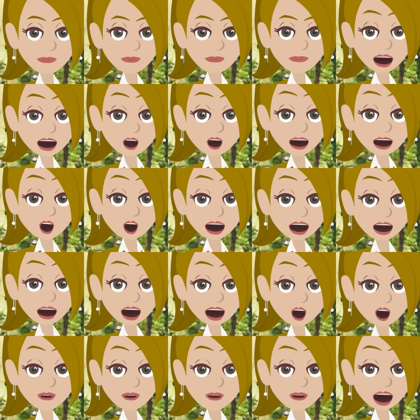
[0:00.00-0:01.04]
And do you
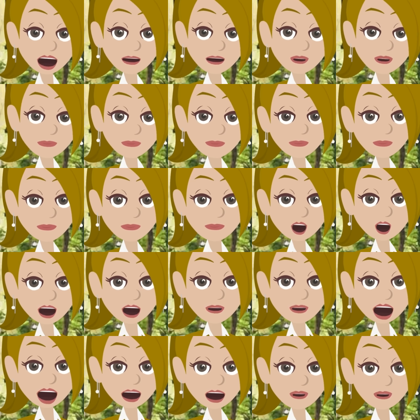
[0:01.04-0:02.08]
acknowledge that your
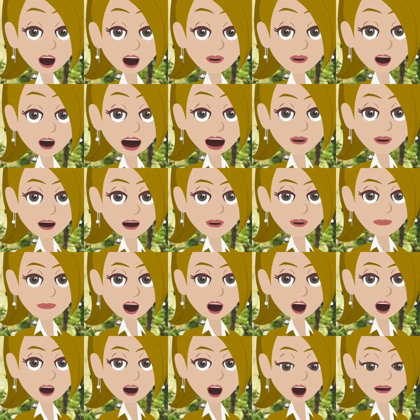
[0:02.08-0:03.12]
source is focused
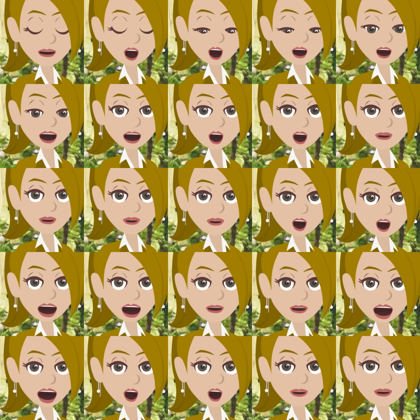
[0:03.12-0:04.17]
upon what you want and that
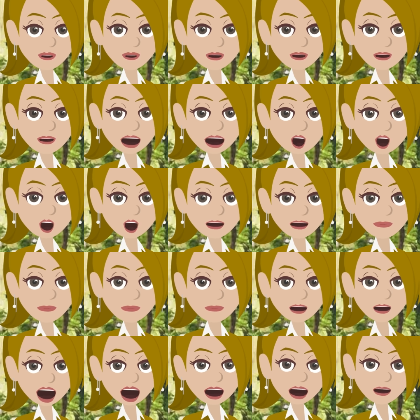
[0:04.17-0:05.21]
that's spinning
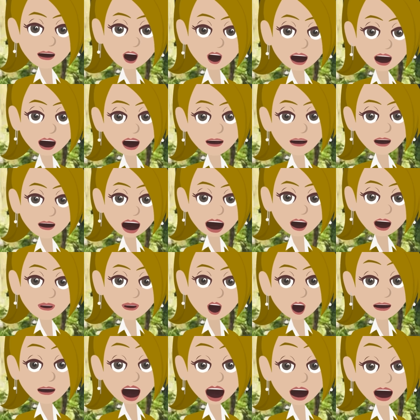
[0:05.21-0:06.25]
really high, that that's a
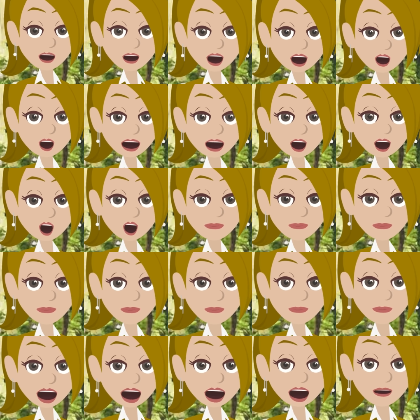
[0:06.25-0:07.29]
well-being
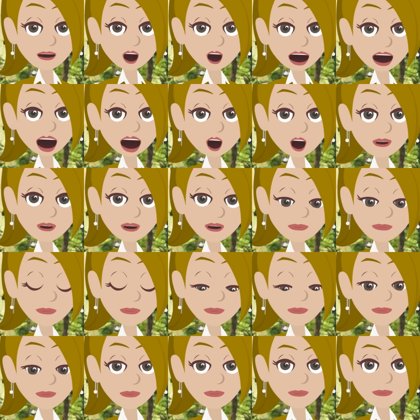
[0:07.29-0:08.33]
that is
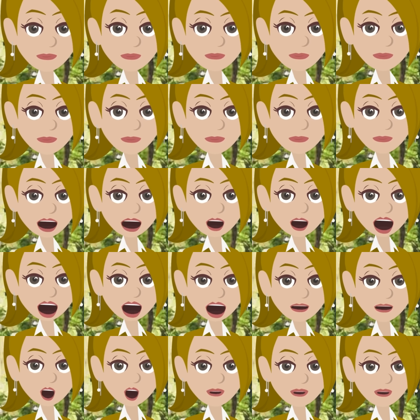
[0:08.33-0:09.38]

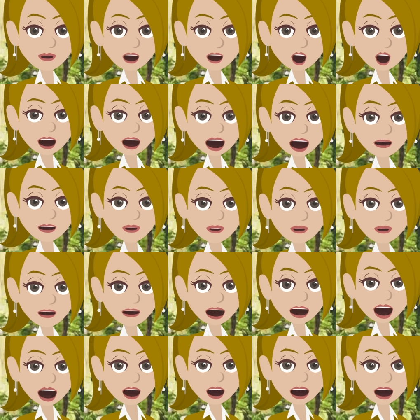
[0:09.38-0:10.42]
tremendous and that
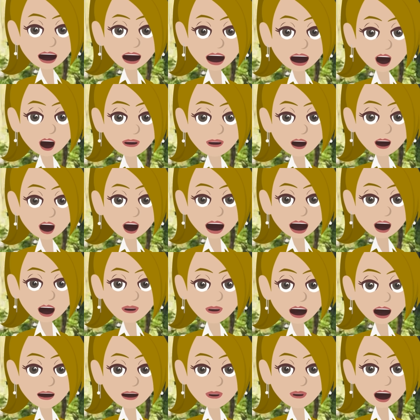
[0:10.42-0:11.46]
when you allow it to
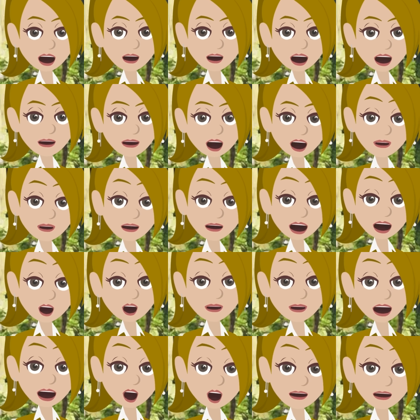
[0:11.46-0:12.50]
manifest, it will be a big
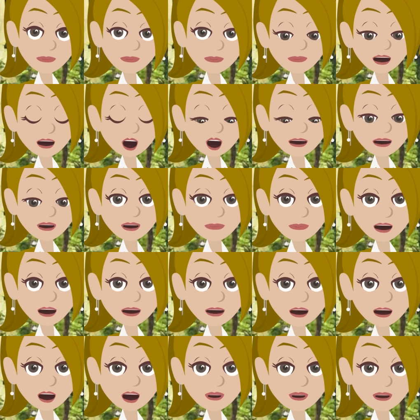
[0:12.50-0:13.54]
deal.
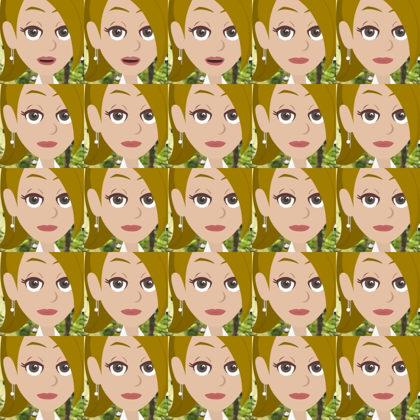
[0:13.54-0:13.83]
Absolutely.